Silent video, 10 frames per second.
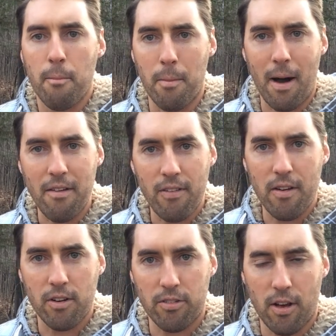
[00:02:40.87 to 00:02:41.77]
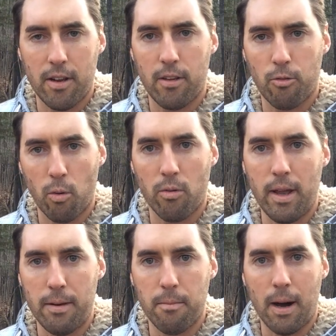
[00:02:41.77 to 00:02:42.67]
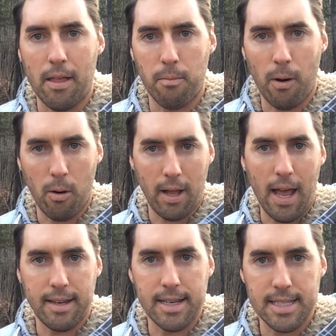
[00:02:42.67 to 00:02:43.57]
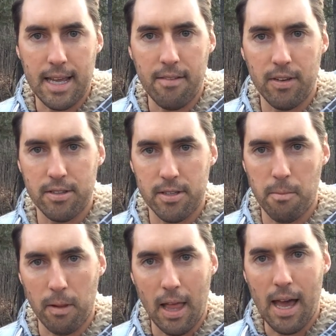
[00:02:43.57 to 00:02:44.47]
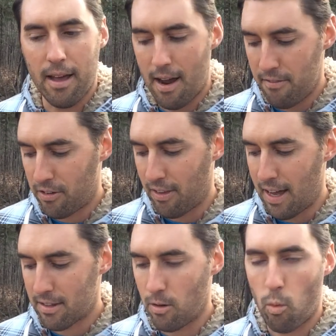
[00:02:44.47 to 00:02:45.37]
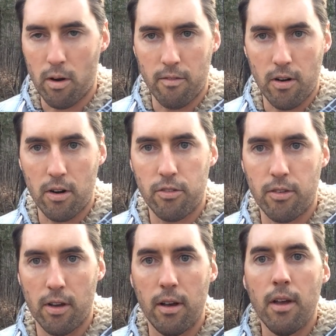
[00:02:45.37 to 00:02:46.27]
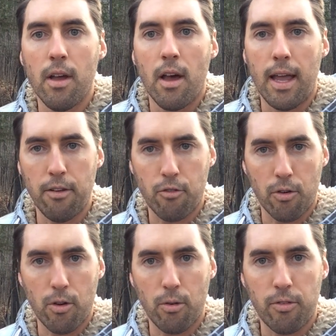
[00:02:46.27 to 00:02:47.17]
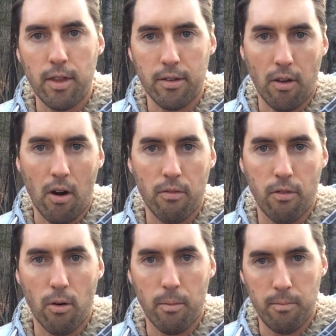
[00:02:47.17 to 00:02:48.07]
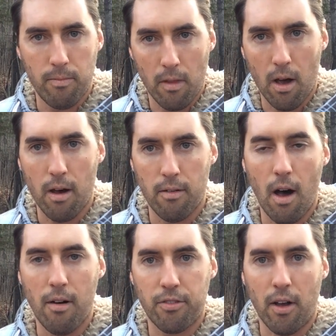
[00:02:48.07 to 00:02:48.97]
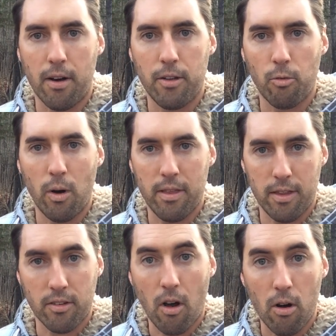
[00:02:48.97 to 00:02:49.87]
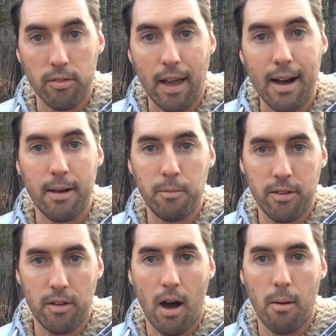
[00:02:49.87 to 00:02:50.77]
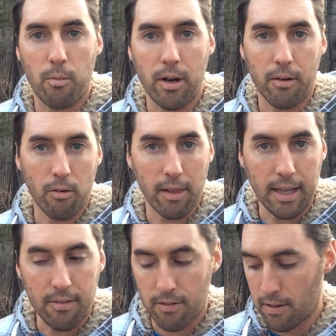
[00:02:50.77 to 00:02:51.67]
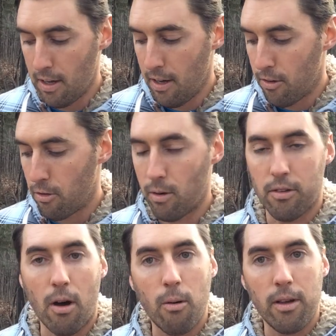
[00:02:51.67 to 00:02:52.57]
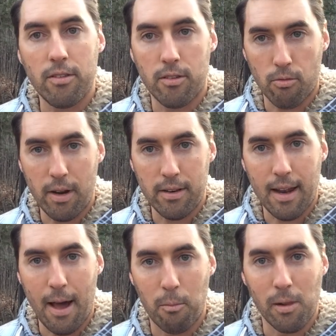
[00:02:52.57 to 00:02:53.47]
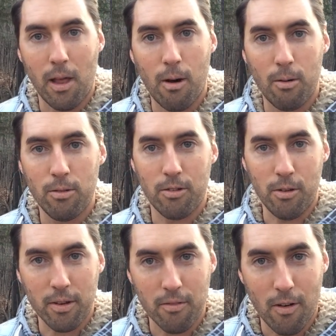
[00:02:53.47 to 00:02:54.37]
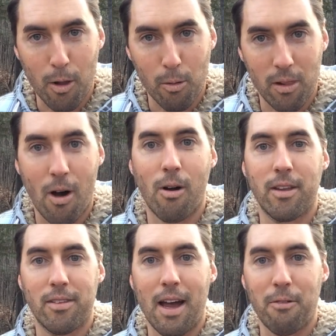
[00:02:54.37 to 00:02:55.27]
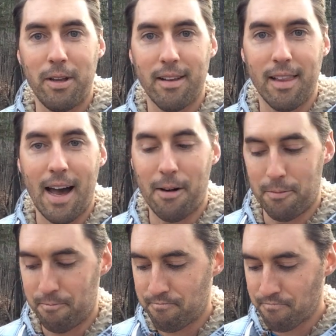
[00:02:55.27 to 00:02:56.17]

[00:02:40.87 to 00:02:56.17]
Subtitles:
But my favorite sonnets were written by the poet Edna St. Vincent Millay, and I've selected one of hers to introduce this art form of sonnets with. It's called Time Does Not Bring Relief. So as always, it's written down below so you can follow along as I read aloud.